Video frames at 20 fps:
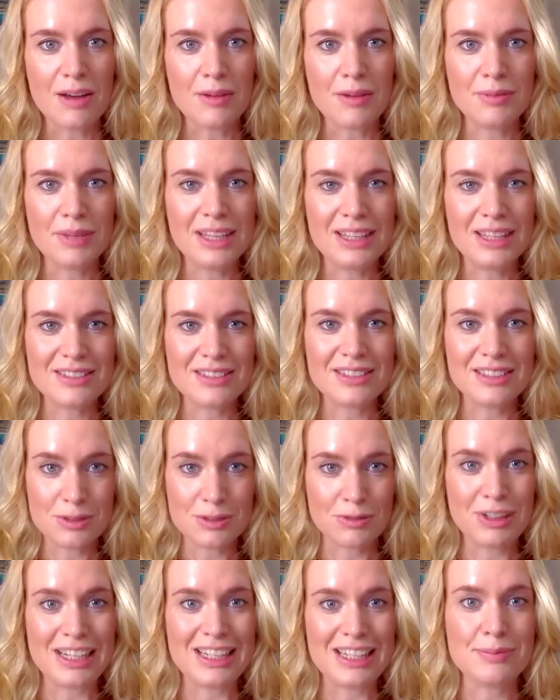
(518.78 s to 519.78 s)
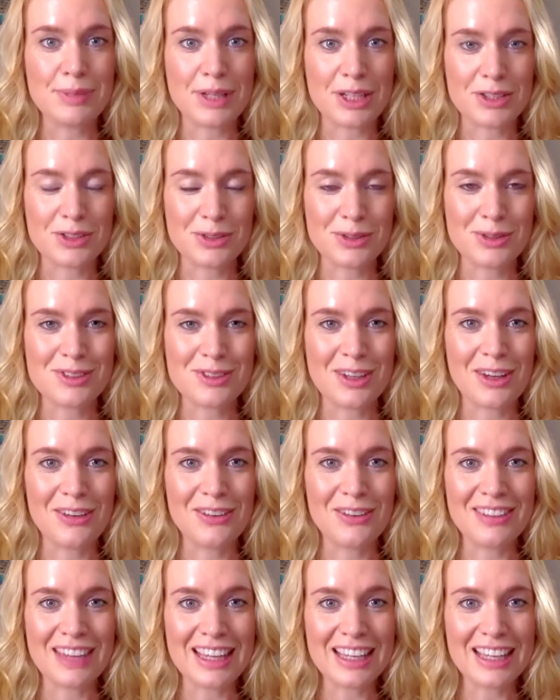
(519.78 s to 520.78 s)
is really special. So
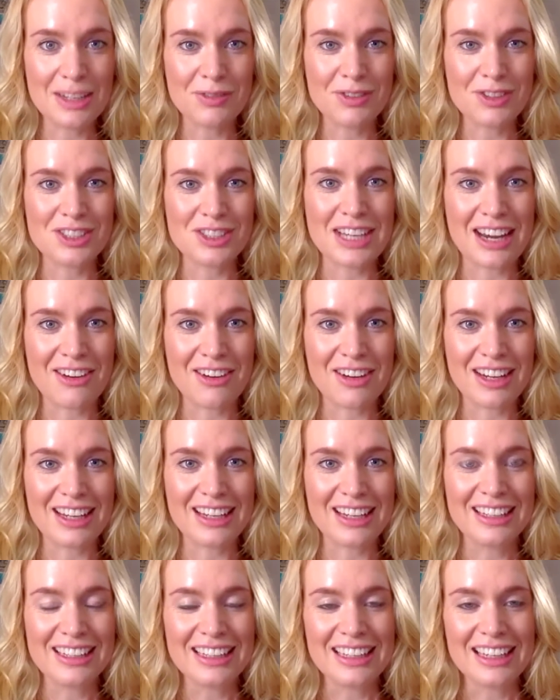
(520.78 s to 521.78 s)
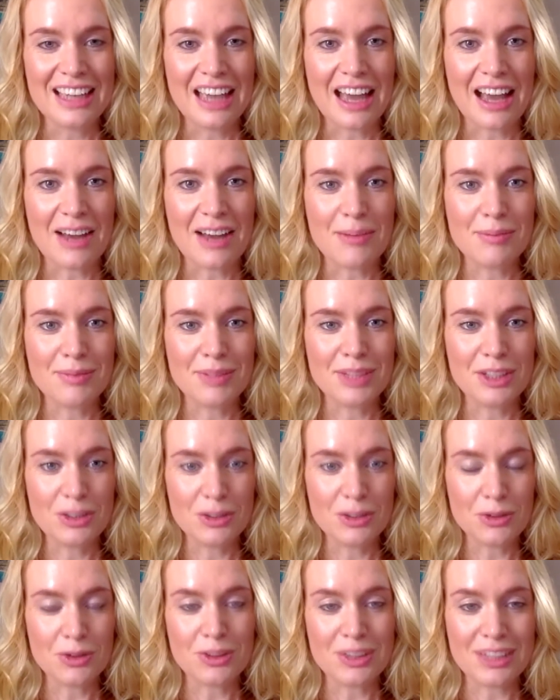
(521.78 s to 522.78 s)
thank you for sharing
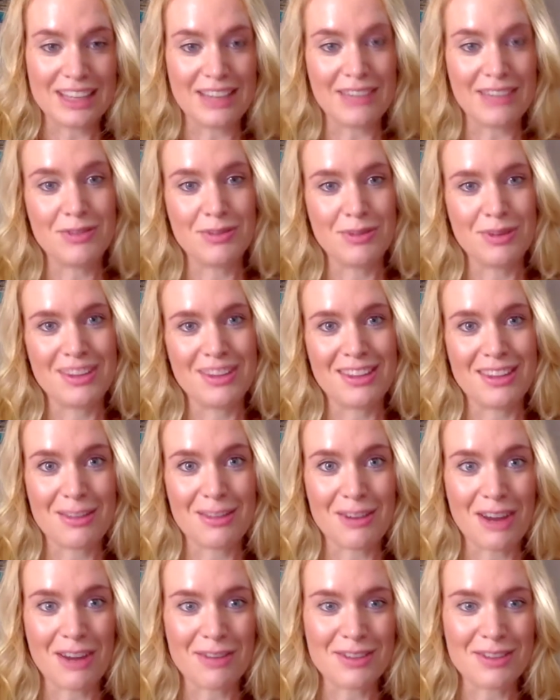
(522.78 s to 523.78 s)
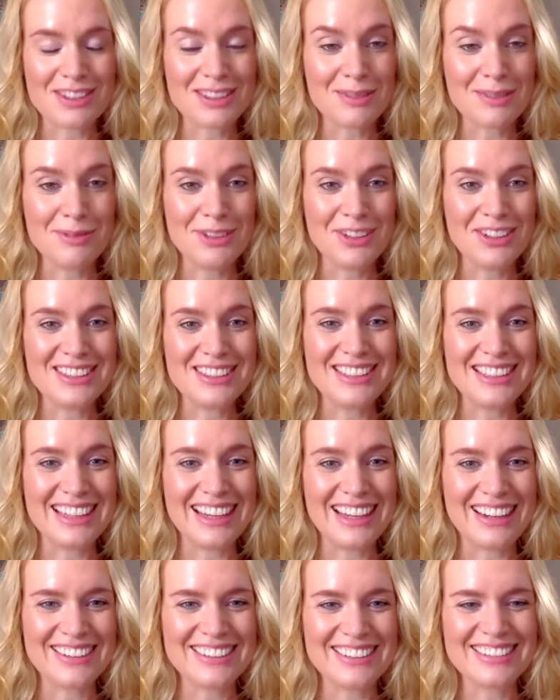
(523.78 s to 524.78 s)
your gift with the Thrivers community,
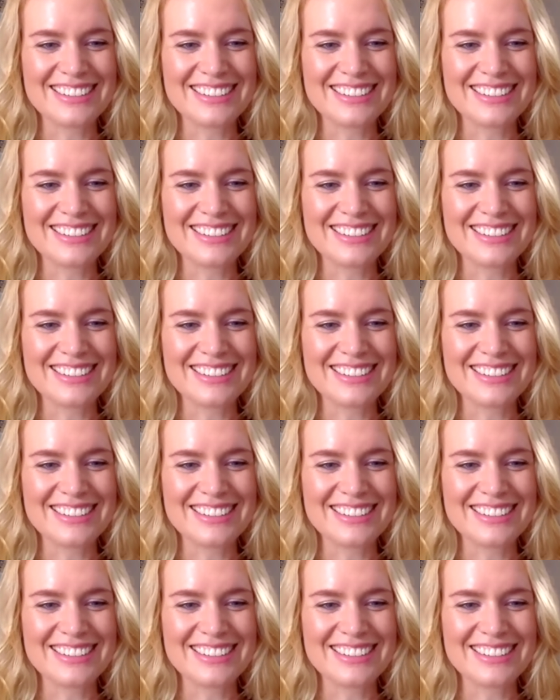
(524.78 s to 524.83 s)
Karen.